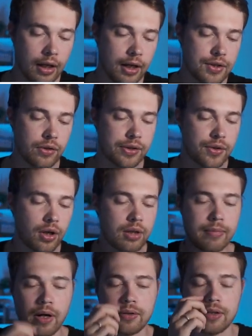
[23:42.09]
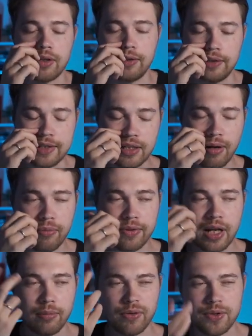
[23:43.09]
So let's talk about. Let's come up with a
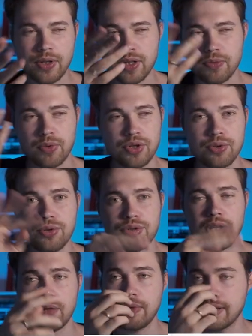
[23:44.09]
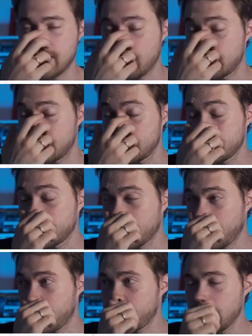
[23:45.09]
couple of strings which should not be accepted.
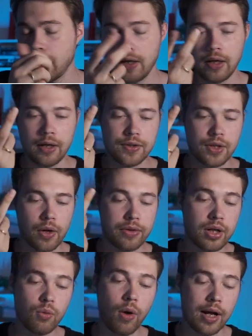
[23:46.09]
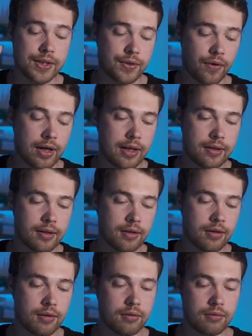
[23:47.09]
Okay. So 3 ones, right?
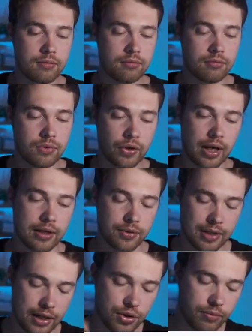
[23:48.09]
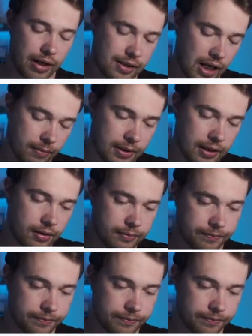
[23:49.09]
Okay, so that should be accepted.